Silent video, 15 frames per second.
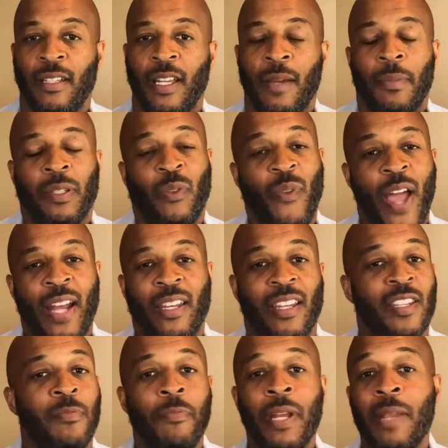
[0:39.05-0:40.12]
But the fact
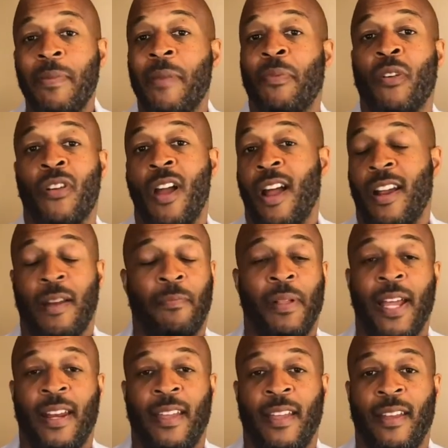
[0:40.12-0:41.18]
is, many people are not going to
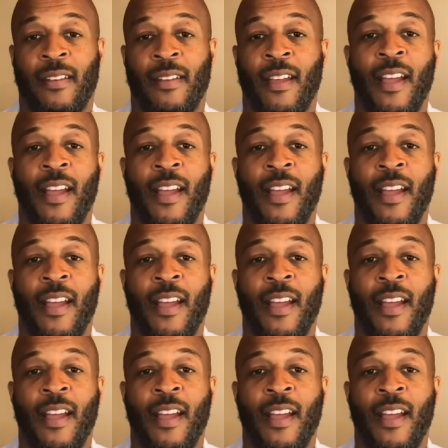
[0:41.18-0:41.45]
plan ahead.